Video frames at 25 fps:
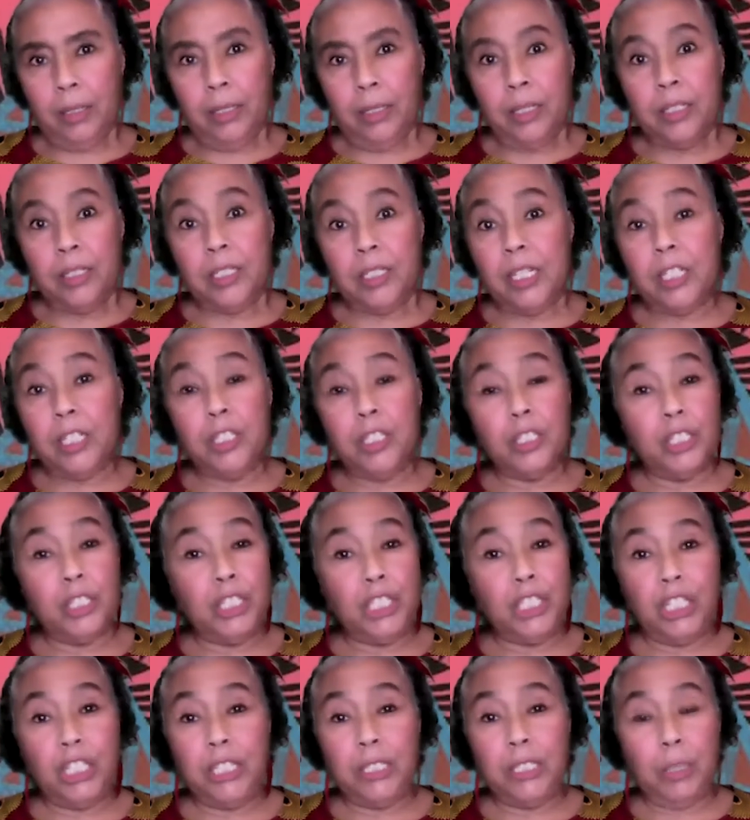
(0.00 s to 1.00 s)
Sister
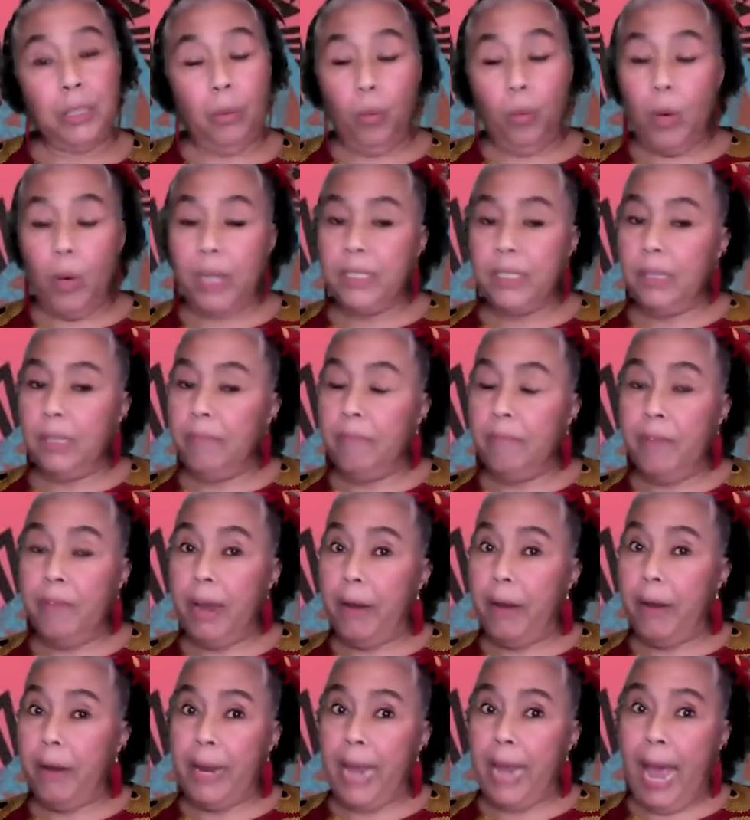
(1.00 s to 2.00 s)
Cheetah wasn't
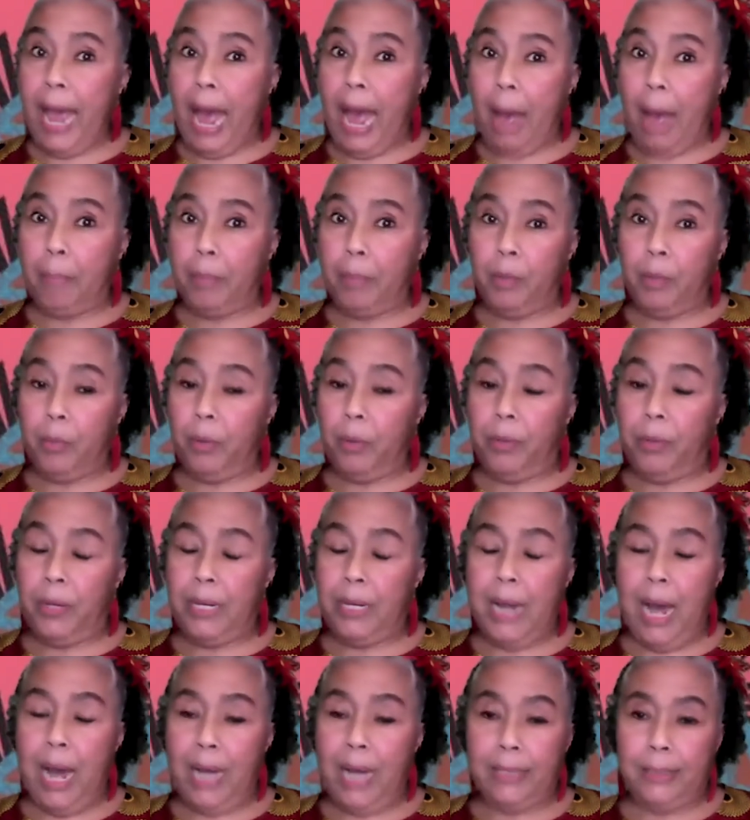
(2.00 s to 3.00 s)
very happy with
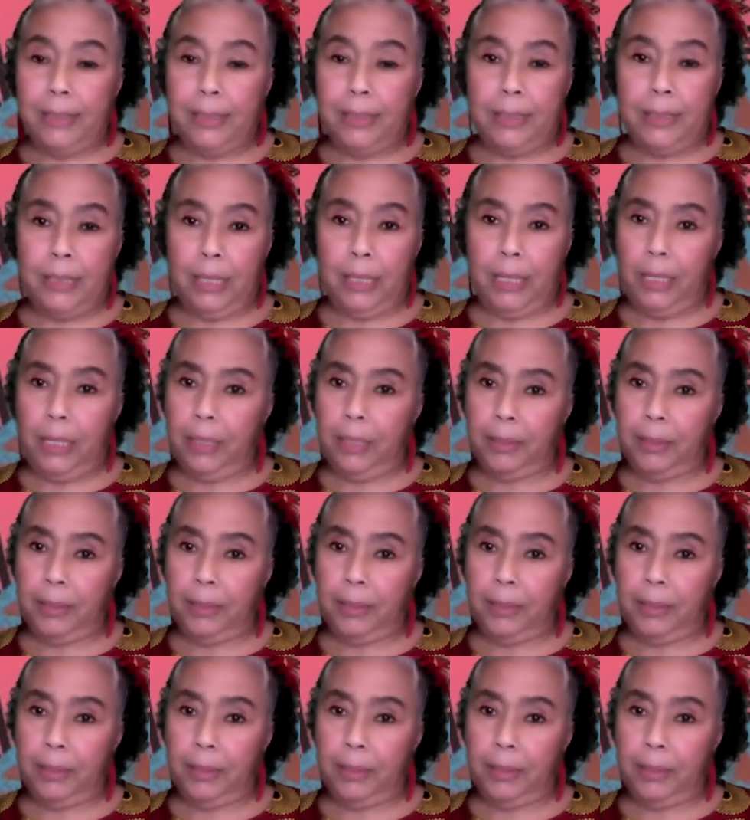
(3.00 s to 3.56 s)
Anansi.